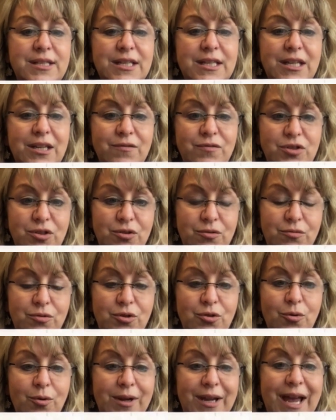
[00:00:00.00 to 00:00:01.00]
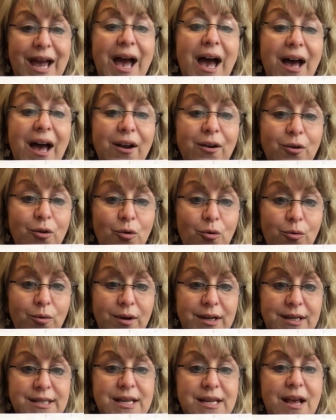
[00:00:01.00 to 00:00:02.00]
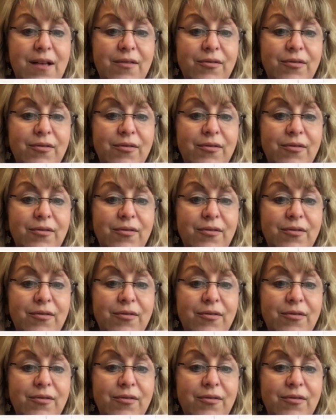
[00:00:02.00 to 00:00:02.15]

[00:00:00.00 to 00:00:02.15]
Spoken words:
gives you your categories